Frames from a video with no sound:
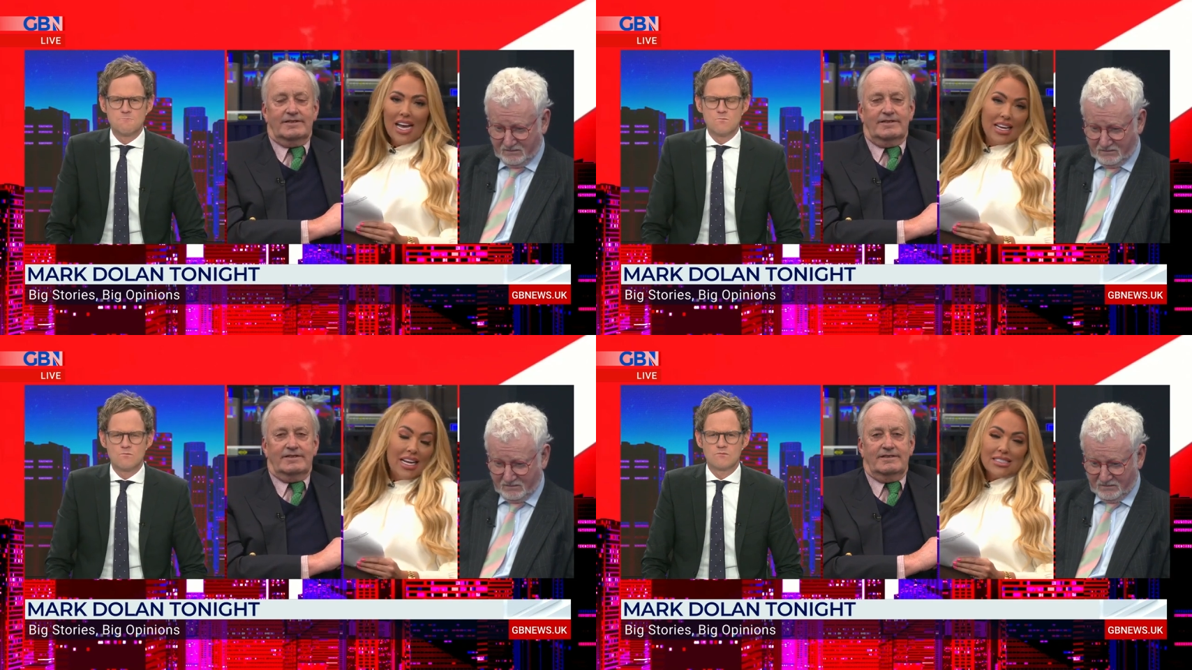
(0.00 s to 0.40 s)

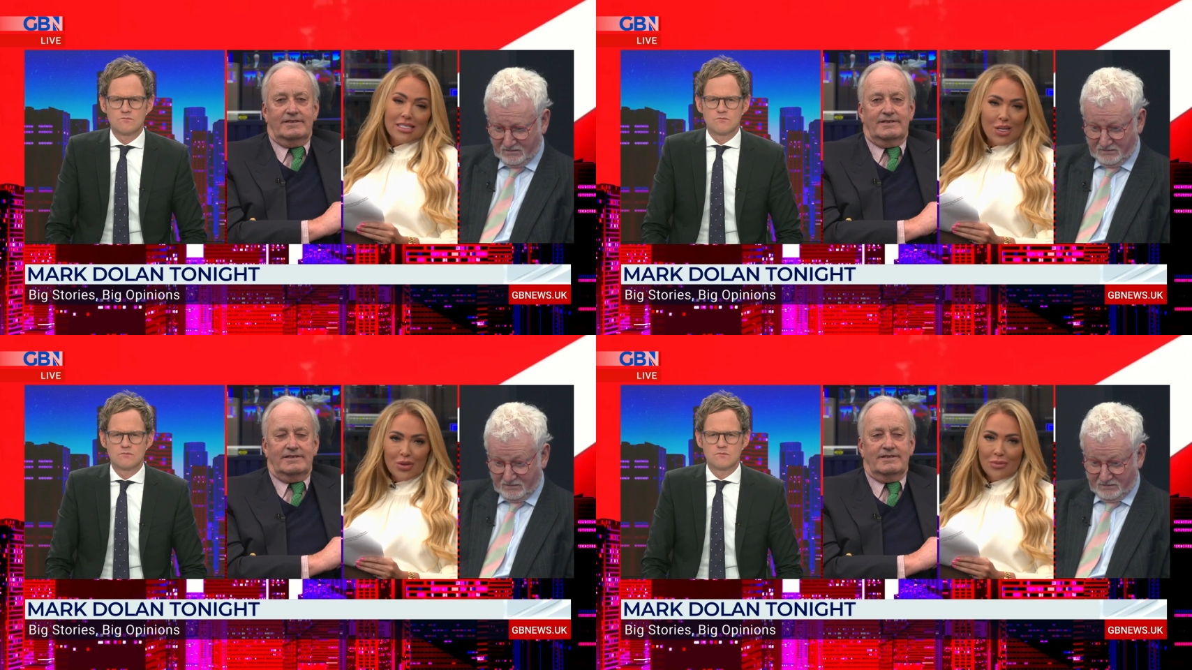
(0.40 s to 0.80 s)
Speaker 1: and has
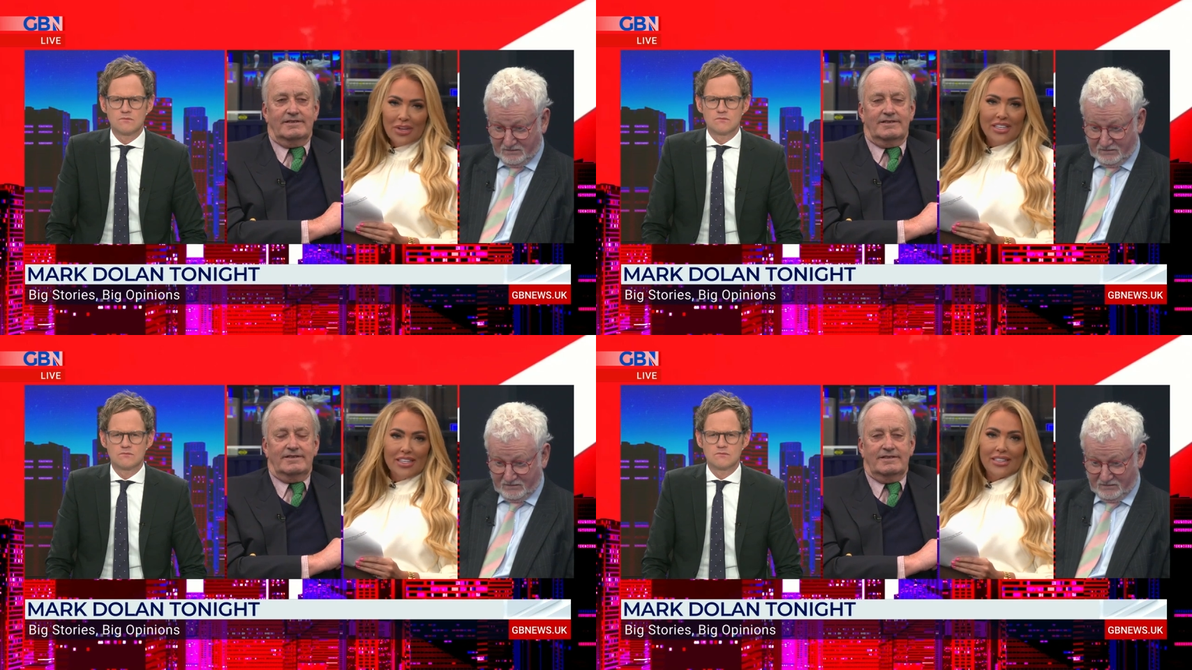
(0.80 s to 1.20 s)
his own
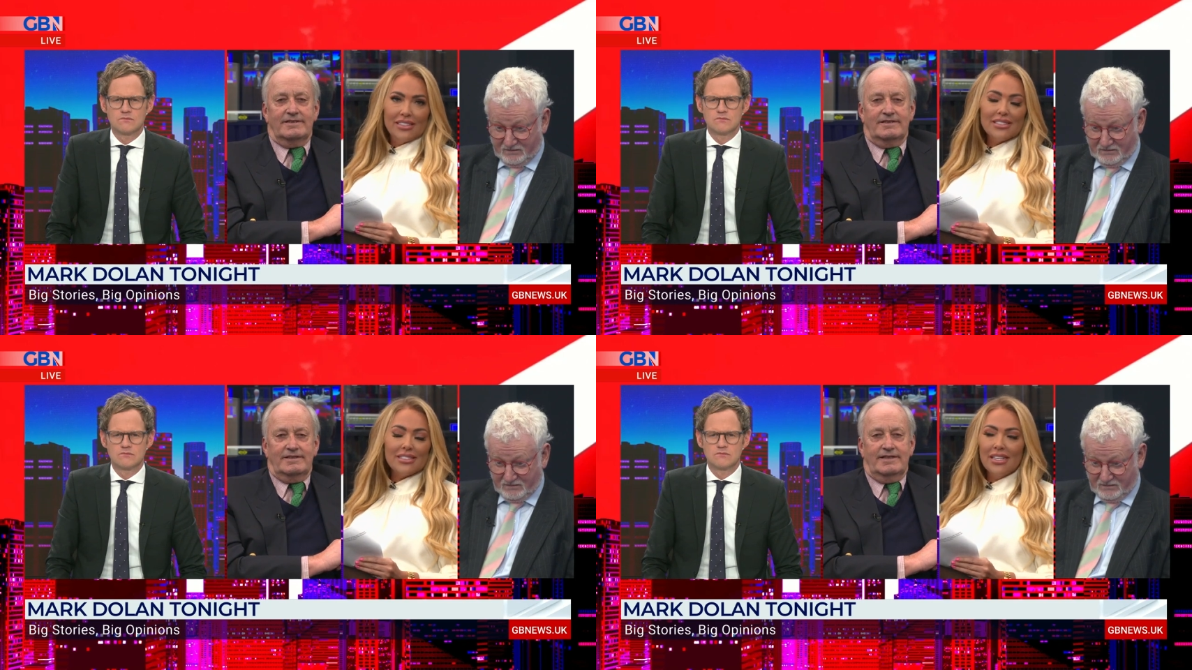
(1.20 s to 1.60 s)

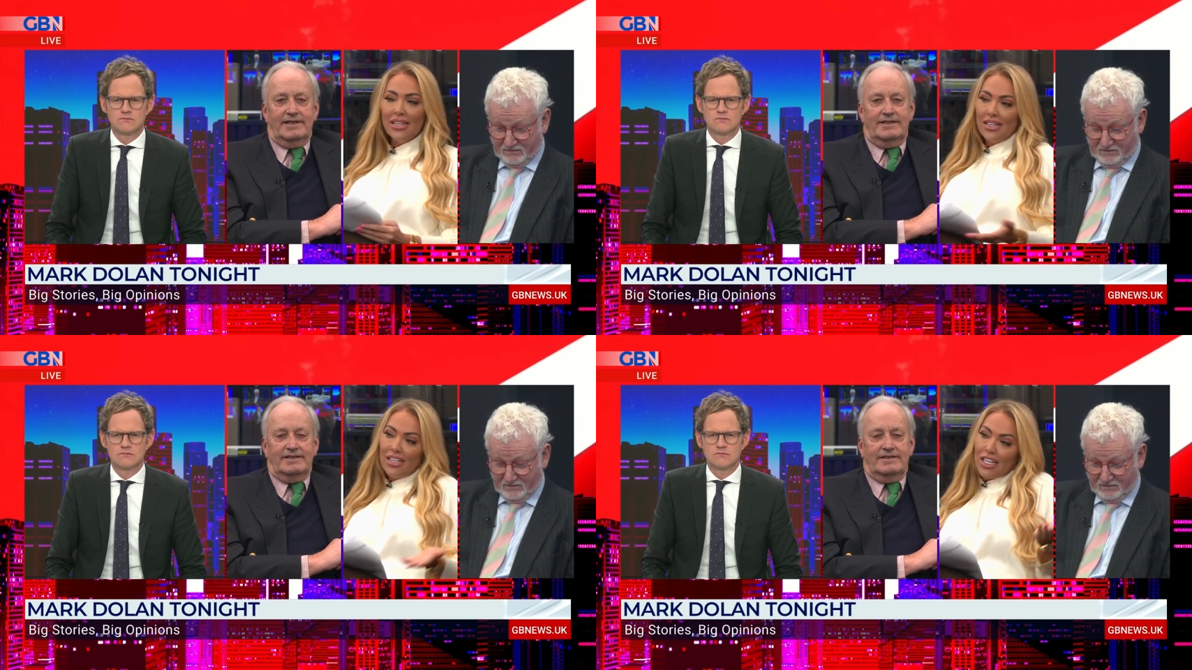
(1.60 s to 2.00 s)
opinions.
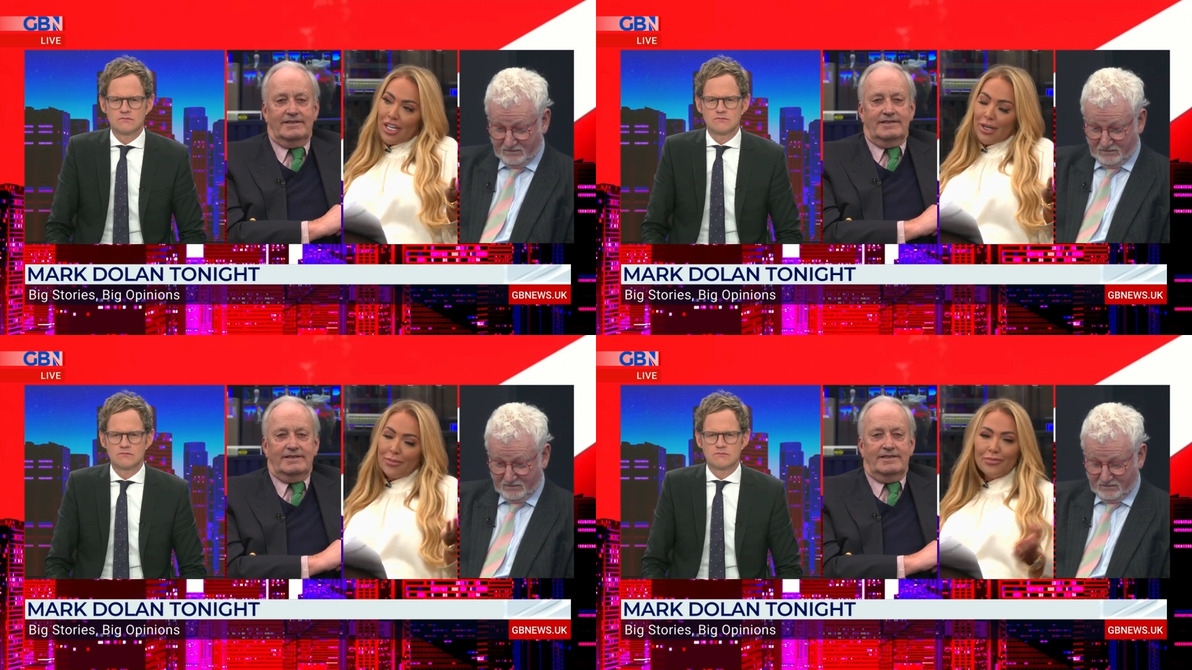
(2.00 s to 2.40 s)

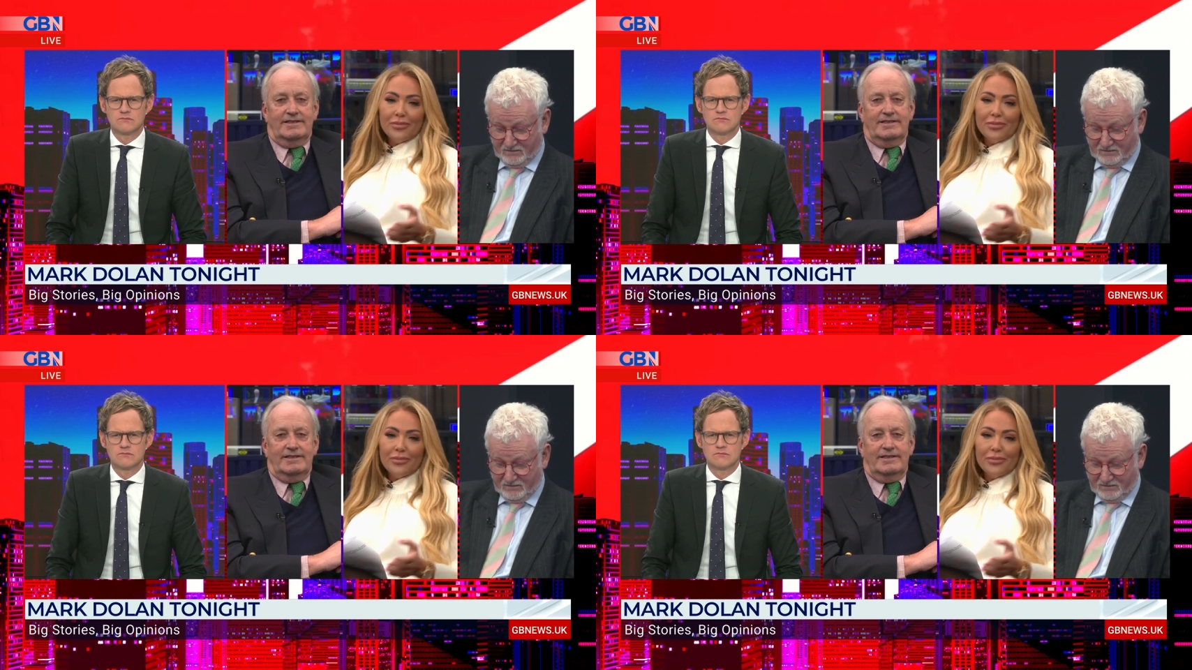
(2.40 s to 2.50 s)
Um,